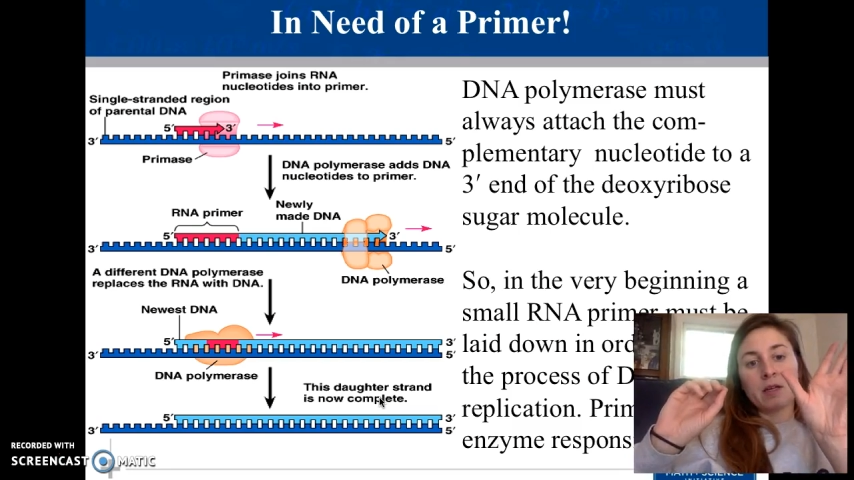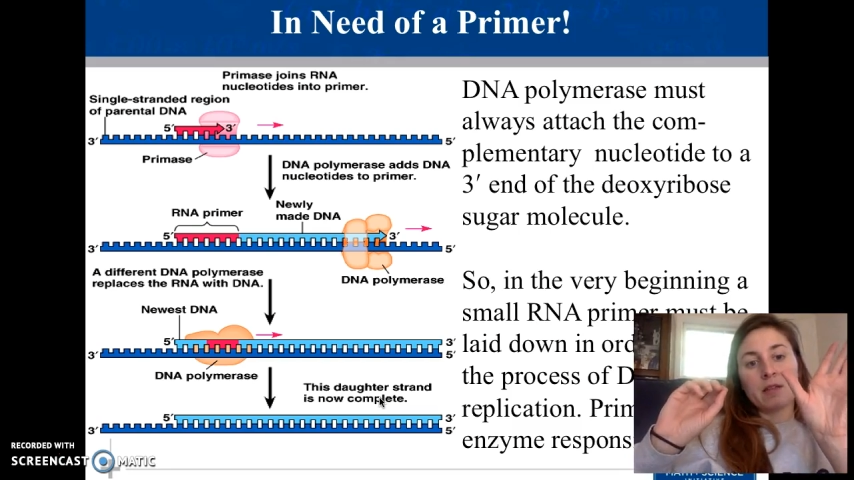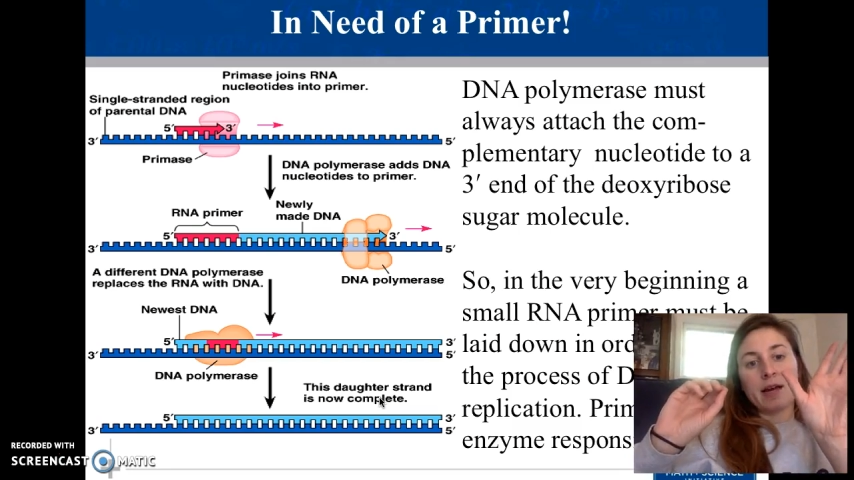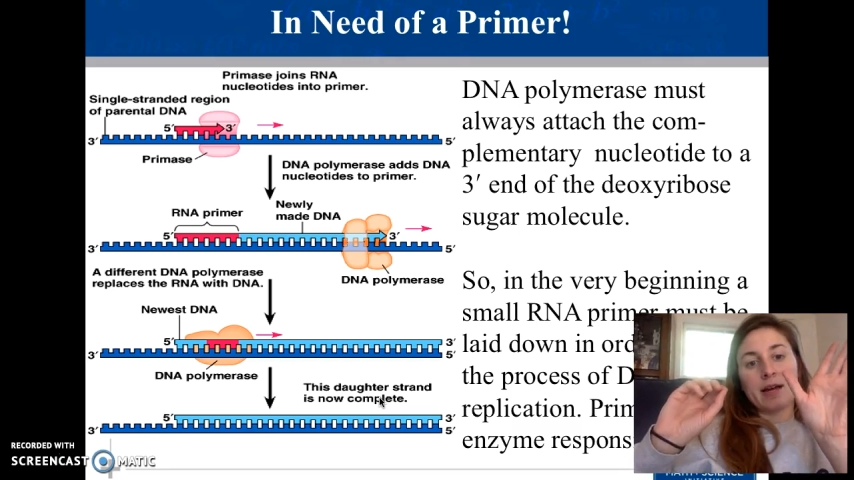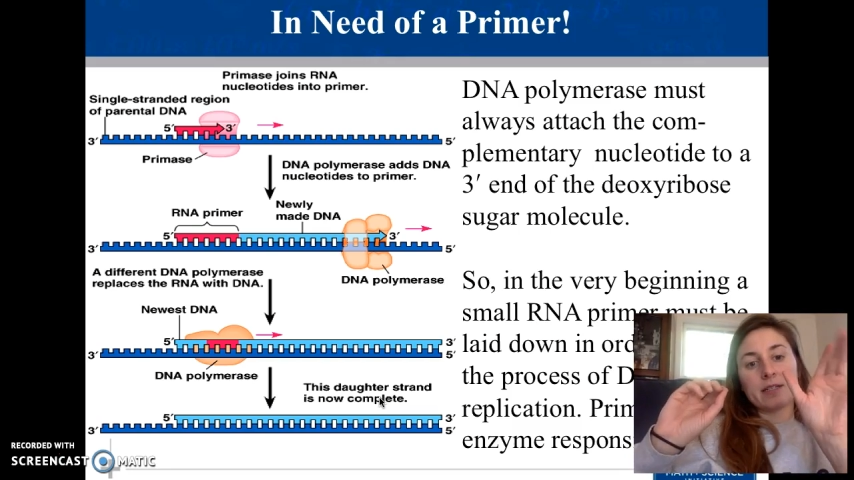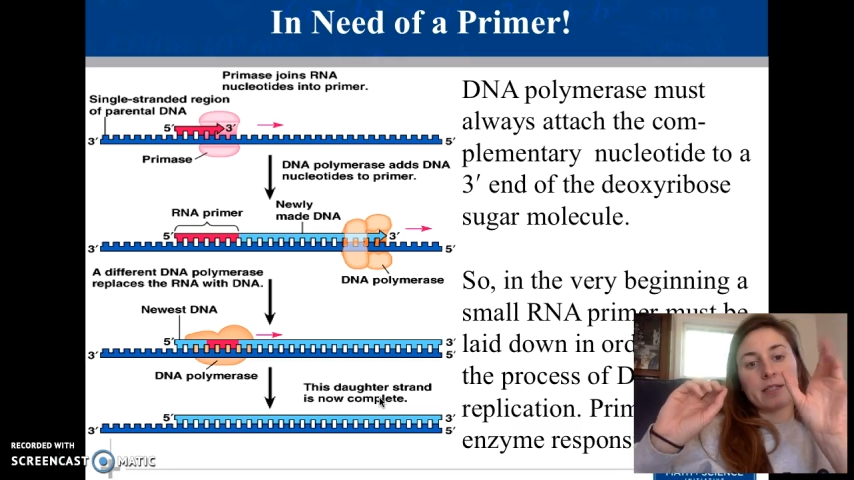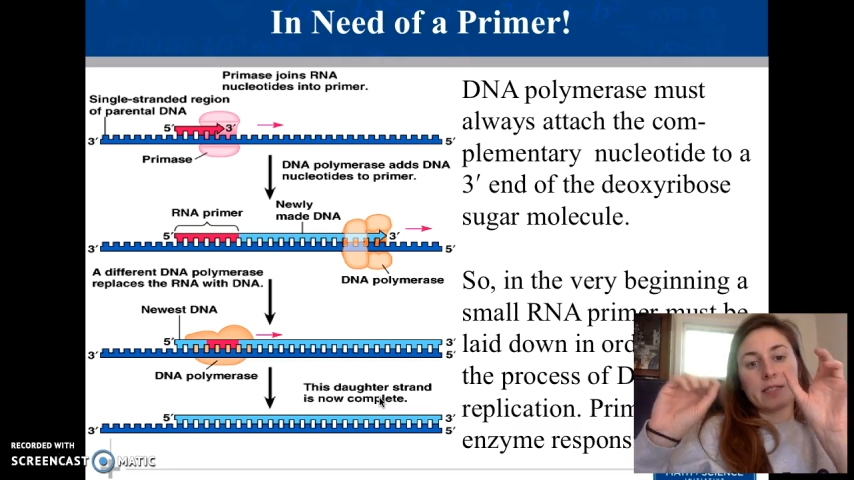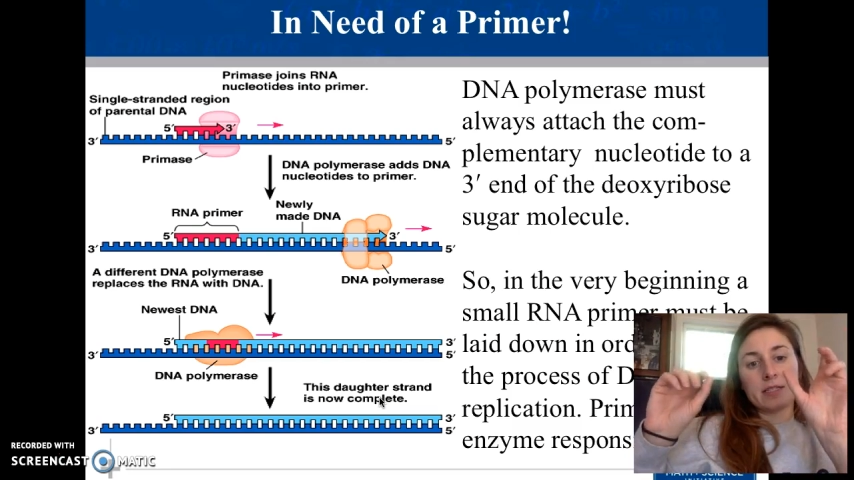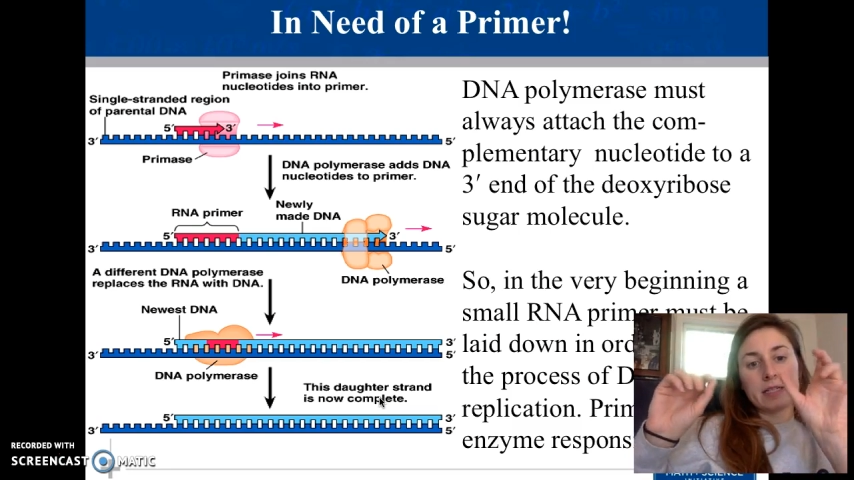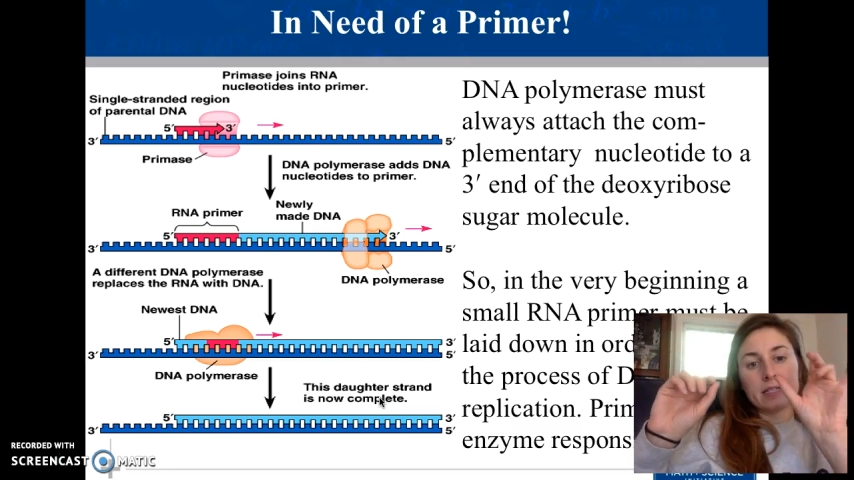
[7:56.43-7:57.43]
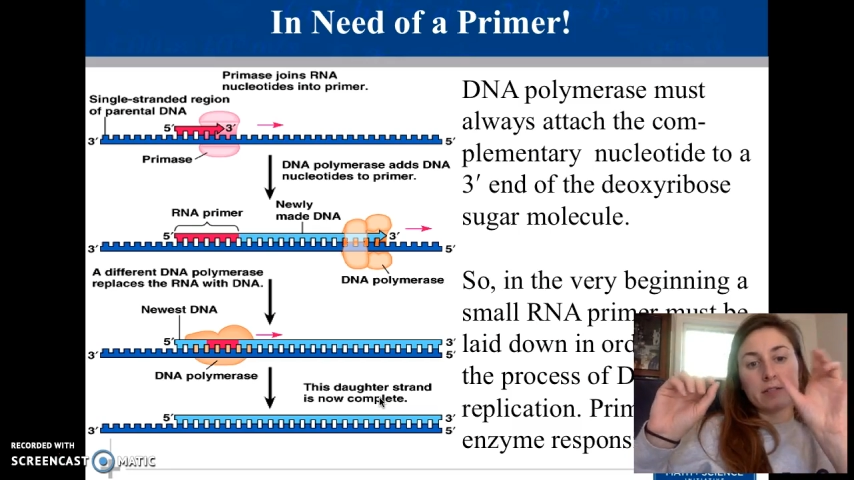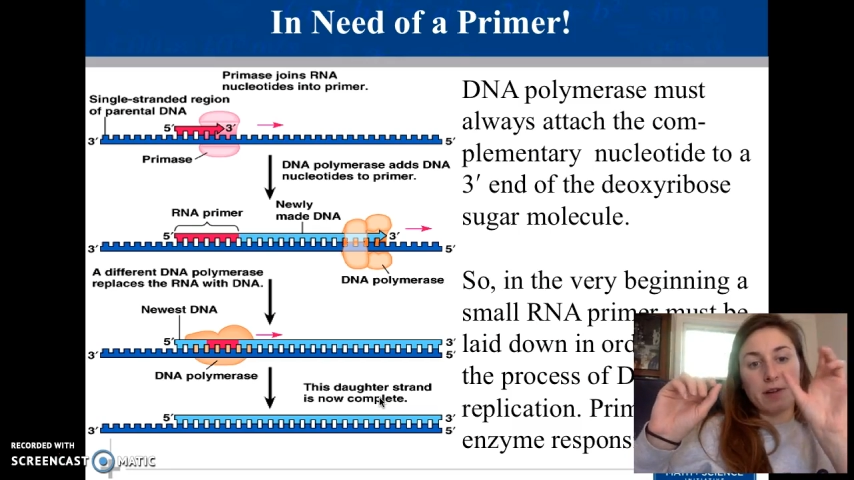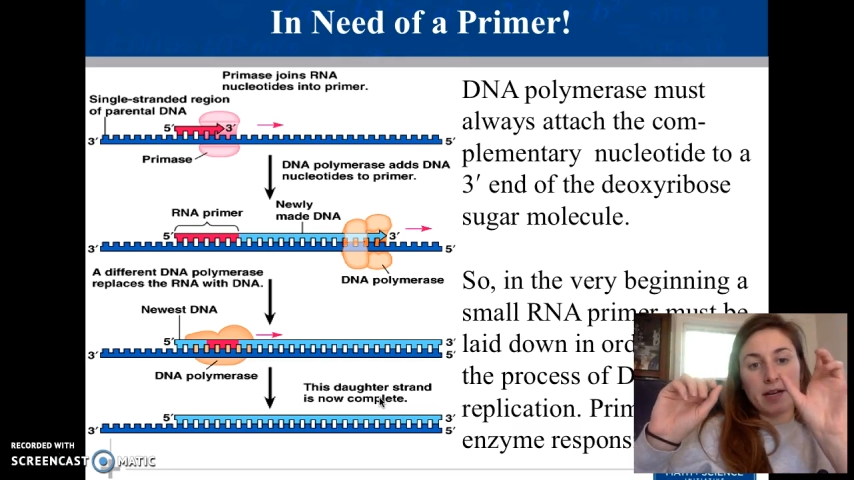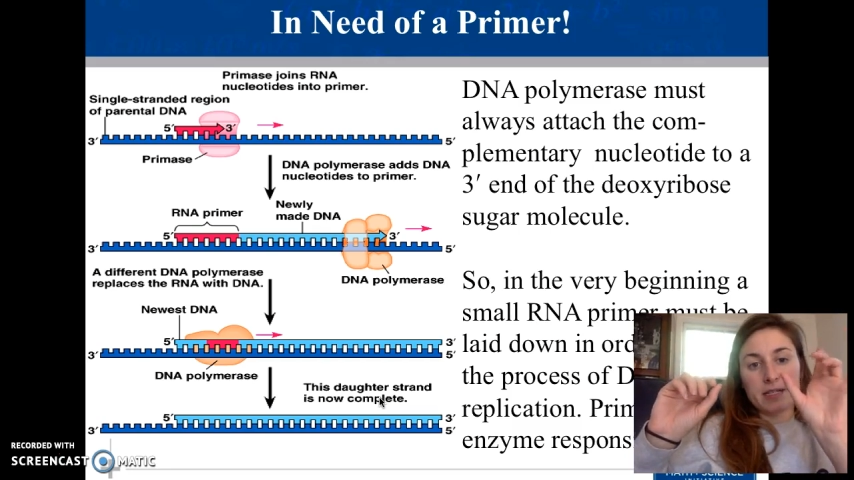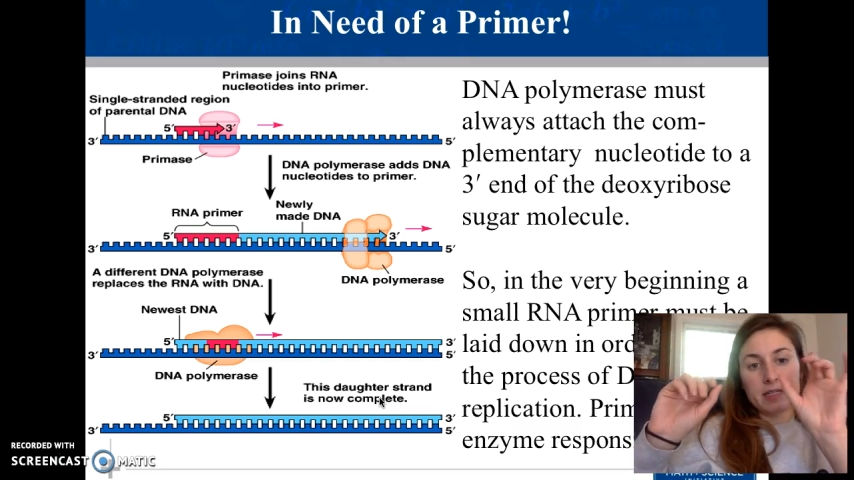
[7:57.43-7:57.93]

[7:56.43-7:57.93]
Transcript: that signifies